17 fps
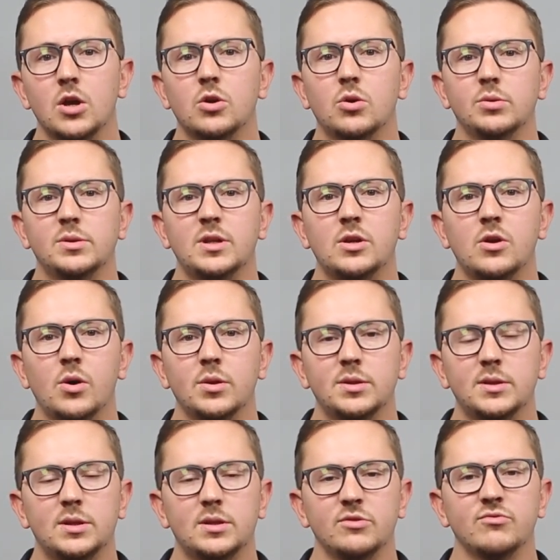causing
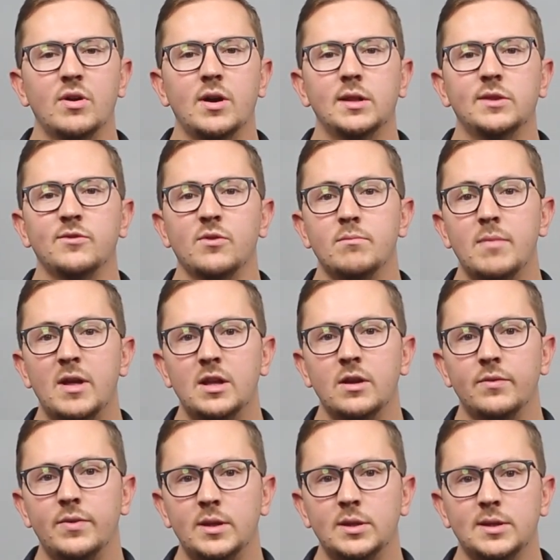costs to rise for
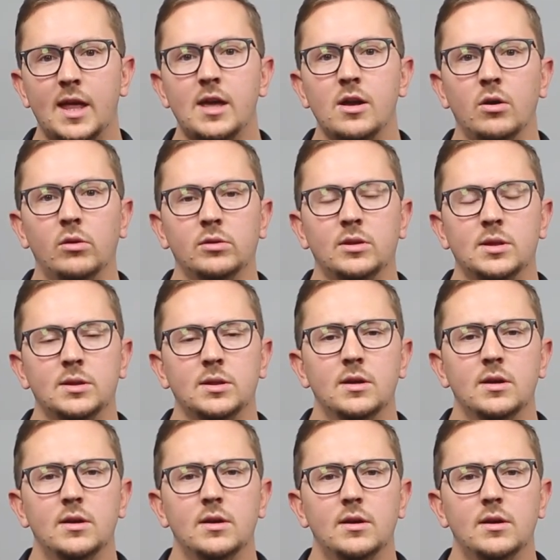many of these stakeholders.